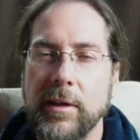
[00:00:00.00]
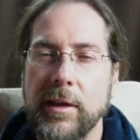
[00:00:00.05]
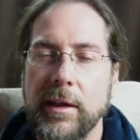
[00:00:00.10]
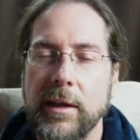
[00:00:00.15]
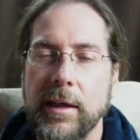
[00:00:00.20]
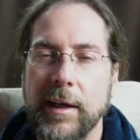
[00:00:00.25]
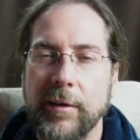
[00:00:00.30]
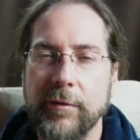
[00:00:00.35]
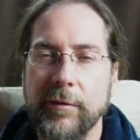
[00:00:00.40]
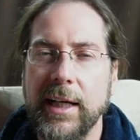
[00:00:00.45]

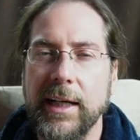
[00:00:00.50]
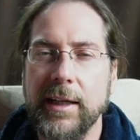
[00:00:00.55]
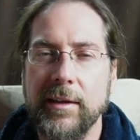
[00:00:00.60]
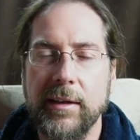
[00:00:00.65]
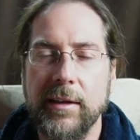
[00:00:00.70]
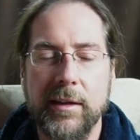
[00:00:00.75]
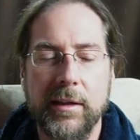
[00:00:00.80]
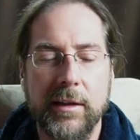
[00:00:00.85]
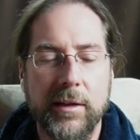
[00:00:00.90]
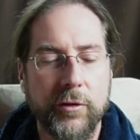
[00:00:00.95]
I have
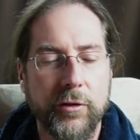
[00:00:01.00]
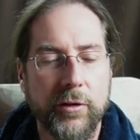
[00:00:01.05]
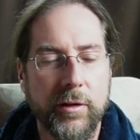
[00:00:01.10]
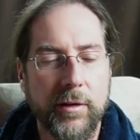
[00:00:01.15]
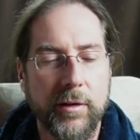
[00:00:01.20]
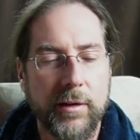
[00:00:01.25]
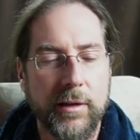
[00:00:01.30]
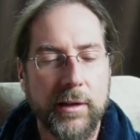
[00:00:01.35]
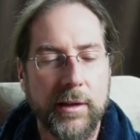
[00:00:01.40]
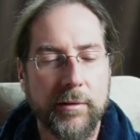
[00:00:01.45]
19 inch
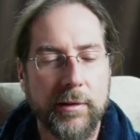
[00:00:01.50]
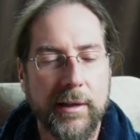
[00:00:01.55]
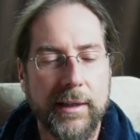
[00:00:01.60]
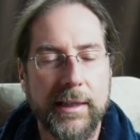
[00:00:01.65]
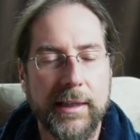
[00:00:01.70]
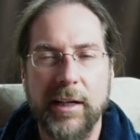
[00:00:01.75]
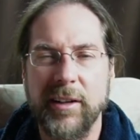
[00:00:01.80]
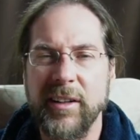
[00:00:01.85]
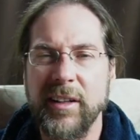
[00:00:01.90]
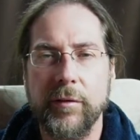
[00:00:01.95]
on there right
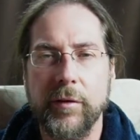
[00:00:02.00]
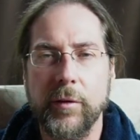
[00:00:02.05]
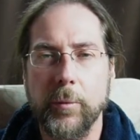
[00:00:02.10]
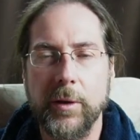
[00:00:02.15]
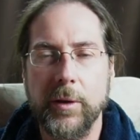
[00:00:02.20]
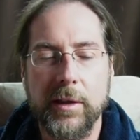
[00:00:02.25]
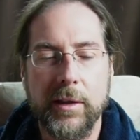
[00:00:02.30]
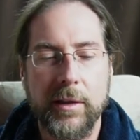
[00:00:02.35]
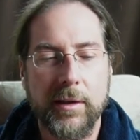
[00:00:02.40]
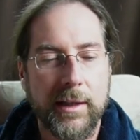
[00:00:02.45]
now. Even
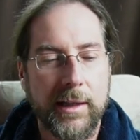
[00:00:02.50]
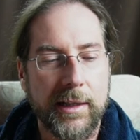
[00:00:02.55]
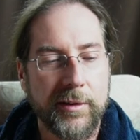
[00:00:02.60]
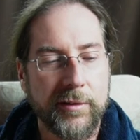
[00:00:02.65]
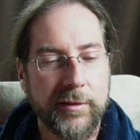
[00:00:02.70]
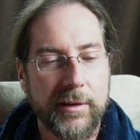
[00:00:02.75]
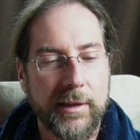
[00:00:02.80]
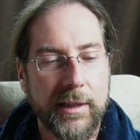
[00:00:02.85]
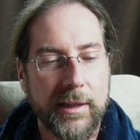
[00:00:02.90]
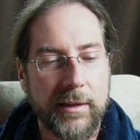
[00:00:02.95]
winter tires
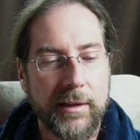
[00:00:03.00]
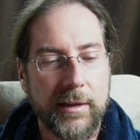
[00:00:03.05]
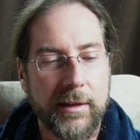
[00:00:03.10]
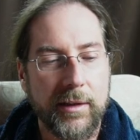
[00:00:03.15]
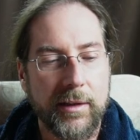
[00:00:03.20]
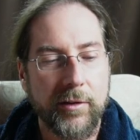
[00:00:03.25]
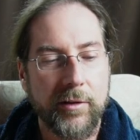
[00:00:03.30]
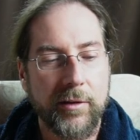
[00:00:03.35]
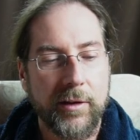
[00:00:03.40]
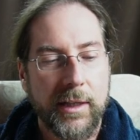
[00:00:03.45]
are 19
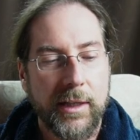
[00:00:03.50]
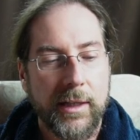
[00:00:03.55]
inch.